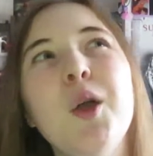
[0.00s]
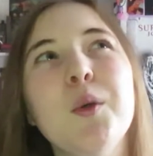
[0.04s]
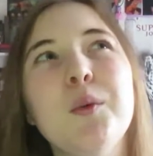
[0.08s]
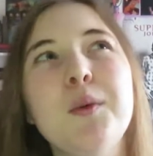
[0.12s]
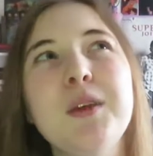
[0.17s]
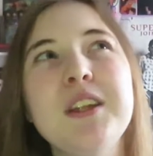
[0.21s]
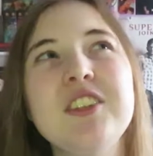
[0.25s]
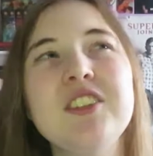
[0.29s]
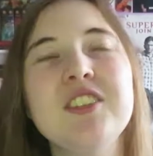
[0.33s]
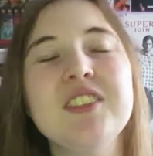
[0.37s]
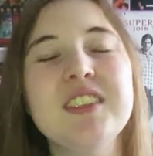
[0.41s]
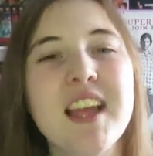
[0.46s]

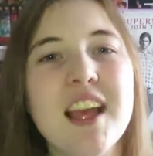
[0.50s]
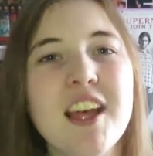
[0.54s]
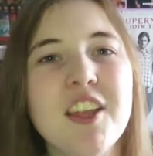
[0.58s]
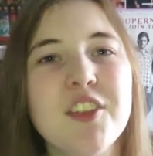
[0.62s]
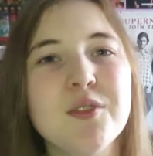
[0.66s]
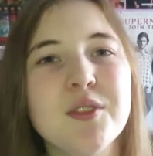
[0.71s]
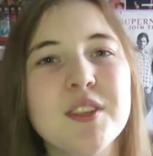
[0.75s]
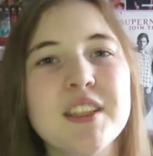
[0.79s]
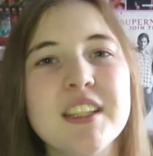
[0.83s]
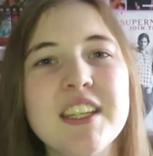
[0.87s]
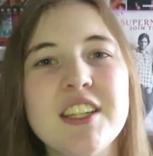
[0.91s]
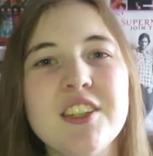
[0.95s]
which sounds
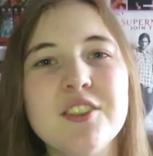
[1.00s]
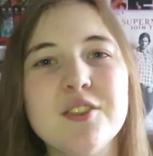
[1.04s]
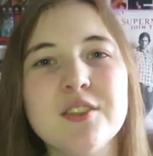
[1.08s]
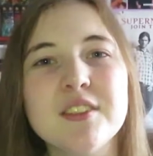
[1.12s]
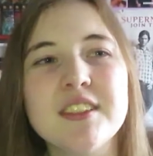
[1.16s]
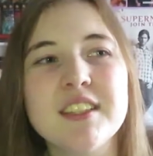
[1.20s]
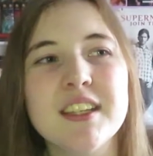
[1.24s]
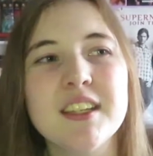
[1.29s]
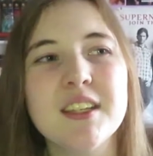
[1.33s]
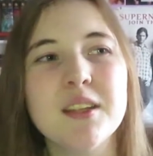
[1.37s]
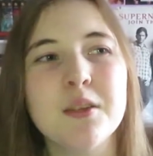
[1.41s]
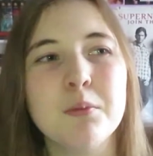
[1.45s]
really
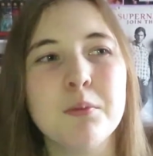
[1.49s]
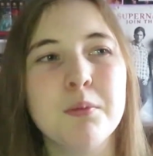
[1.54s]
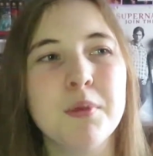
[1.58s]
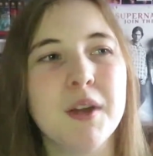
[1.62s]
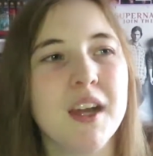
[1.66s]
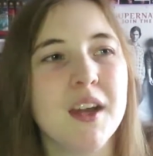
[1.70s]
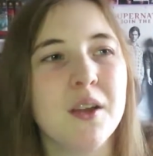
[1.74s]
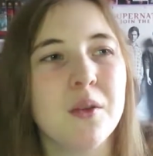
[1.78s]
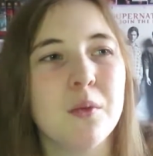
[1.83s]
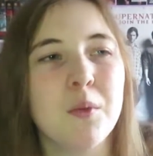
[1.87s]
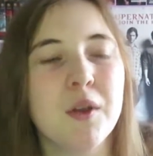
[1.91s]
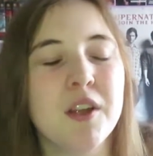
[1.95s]
interesting,
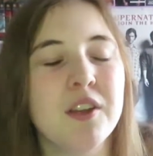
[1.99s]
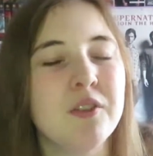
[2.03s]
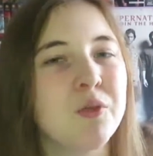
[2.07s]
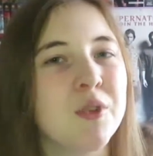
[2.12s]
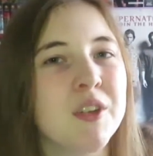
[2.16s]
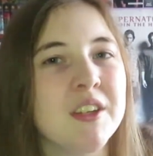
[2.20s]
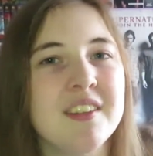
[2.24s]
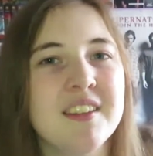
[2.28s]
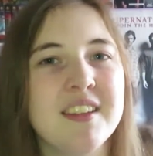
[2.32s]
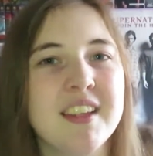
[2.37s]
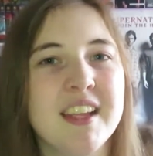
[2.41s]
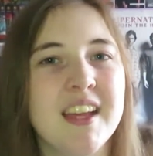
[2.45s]
but when
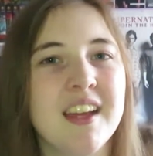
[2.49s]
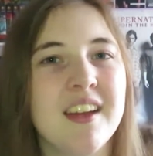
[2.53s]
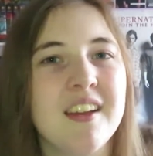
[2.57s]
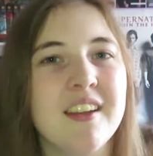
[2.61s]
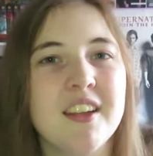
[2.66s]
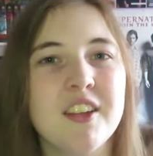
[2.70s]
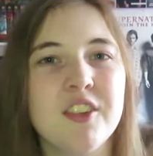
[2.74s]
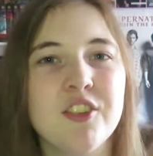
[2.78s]
written down,